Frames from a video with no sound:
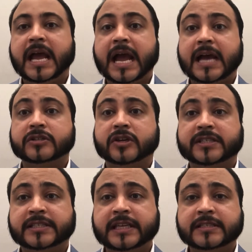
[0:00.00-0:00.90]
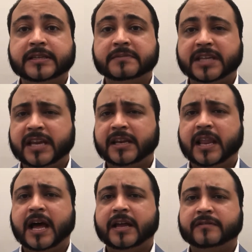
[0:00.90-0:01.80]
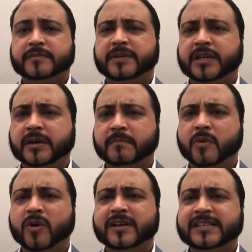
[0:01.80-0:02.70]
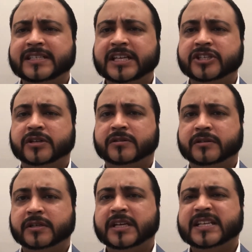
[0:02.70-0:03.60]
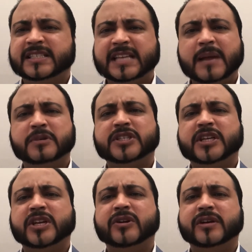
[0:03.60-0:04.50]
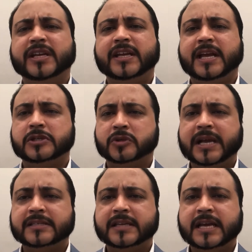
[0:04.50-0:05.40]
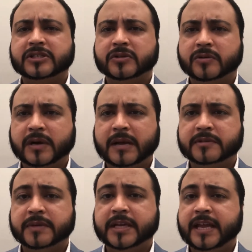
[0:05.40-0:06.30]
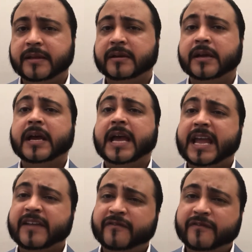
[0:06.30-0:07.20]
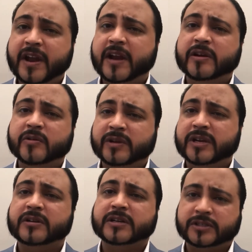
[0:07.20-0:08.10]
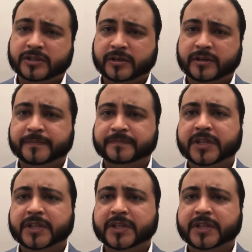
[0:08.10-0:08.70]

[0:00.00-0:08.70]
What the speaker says: As our systems and lives become more digital, cybersecurity and transnational crimes became a very real concern.